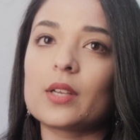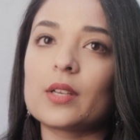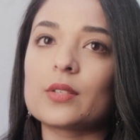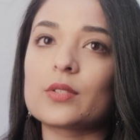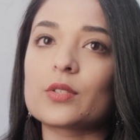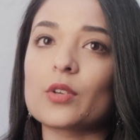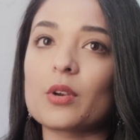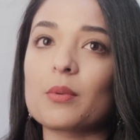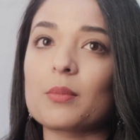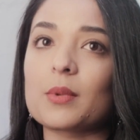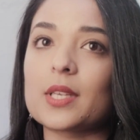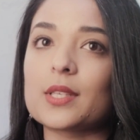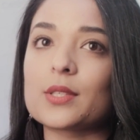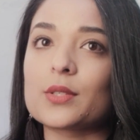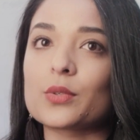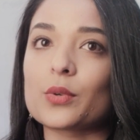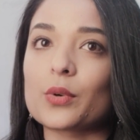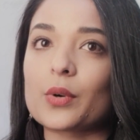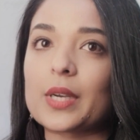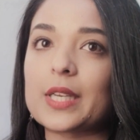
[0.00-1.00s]
so many
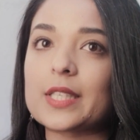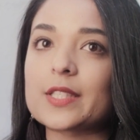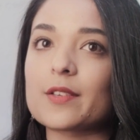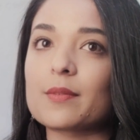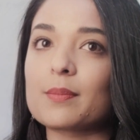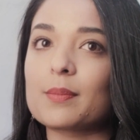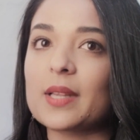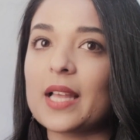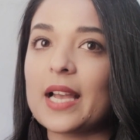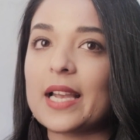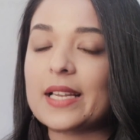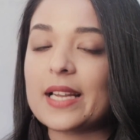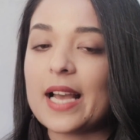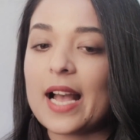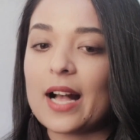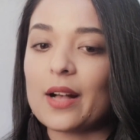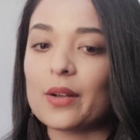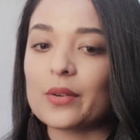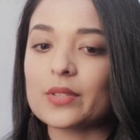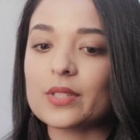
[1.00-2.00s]
stories have played
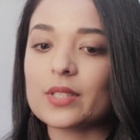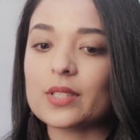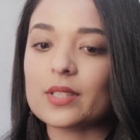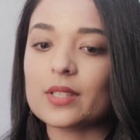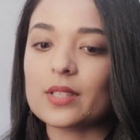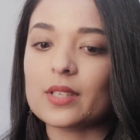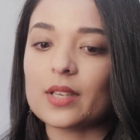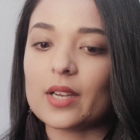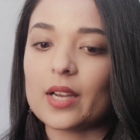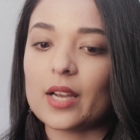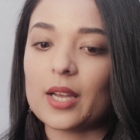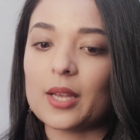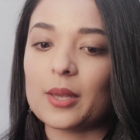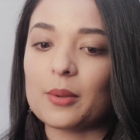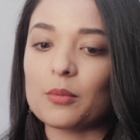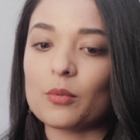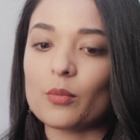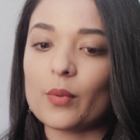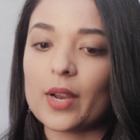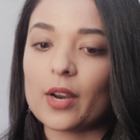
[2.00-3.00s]
out
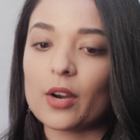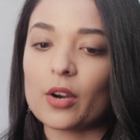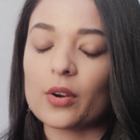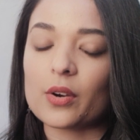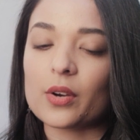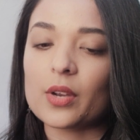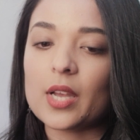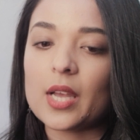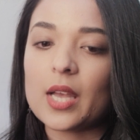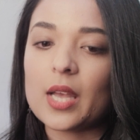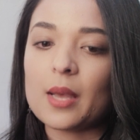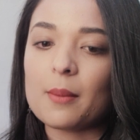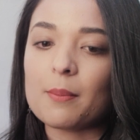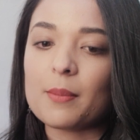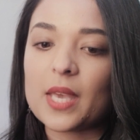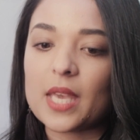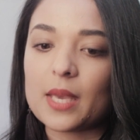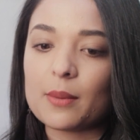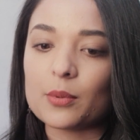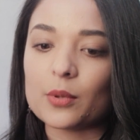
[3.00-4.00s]
where
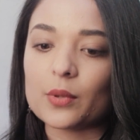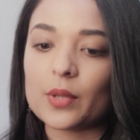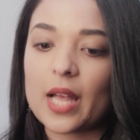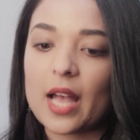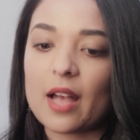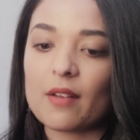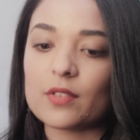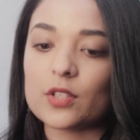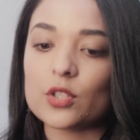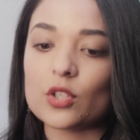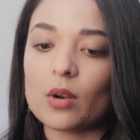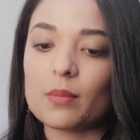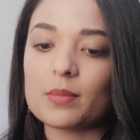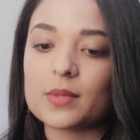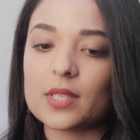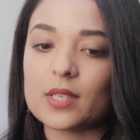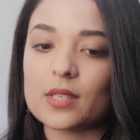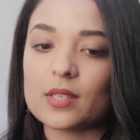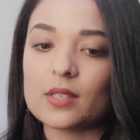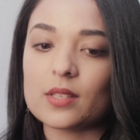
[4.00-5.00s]
people have
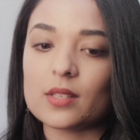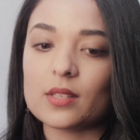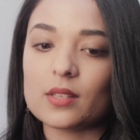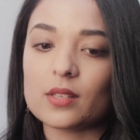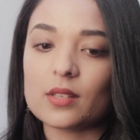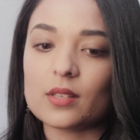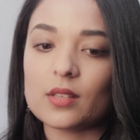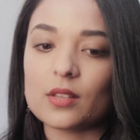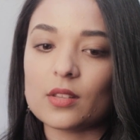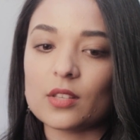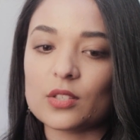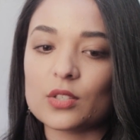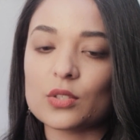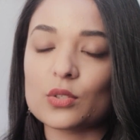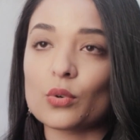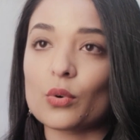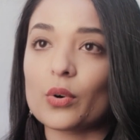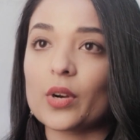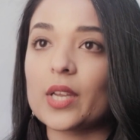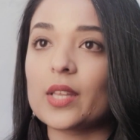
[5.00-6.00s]
adopted the
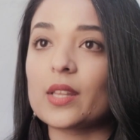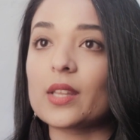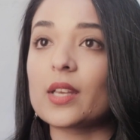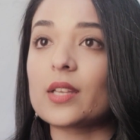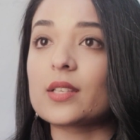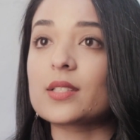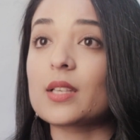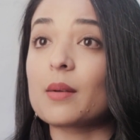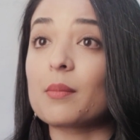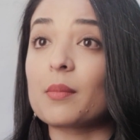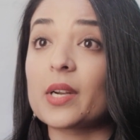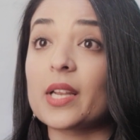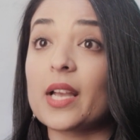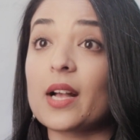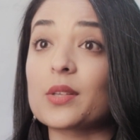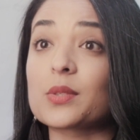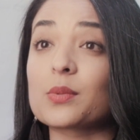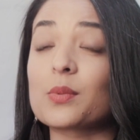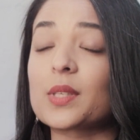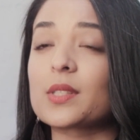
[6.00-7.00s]
story that somebody
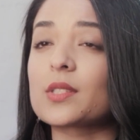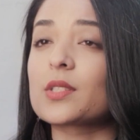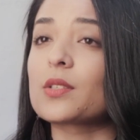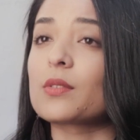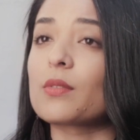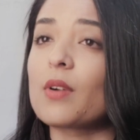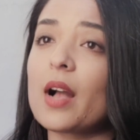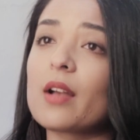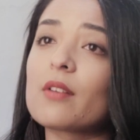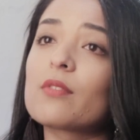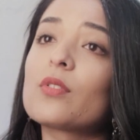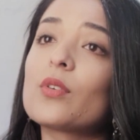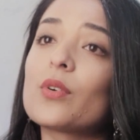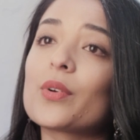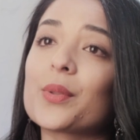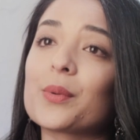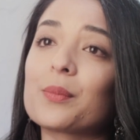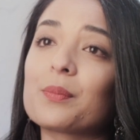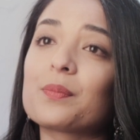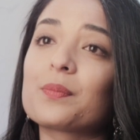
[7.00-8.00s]
else wants to write for
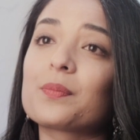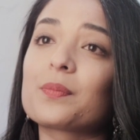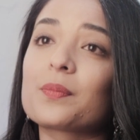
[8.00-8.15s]
them.